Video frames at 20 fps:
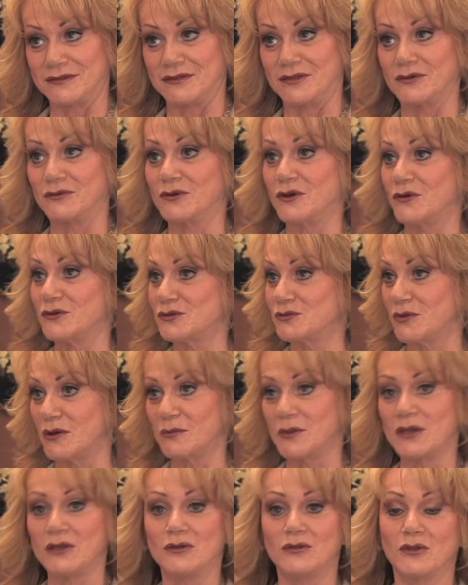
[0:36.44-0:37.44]
You go
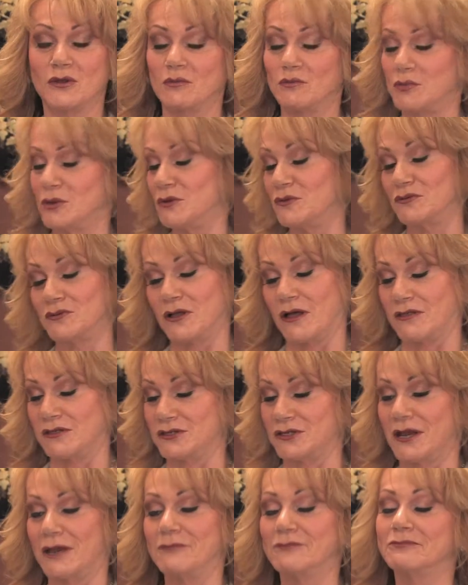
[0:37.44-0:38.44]
swimming, you look beautiful all
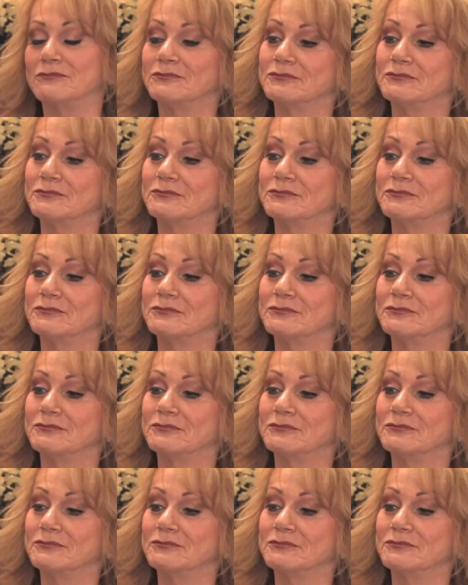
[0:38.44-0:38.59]
the time.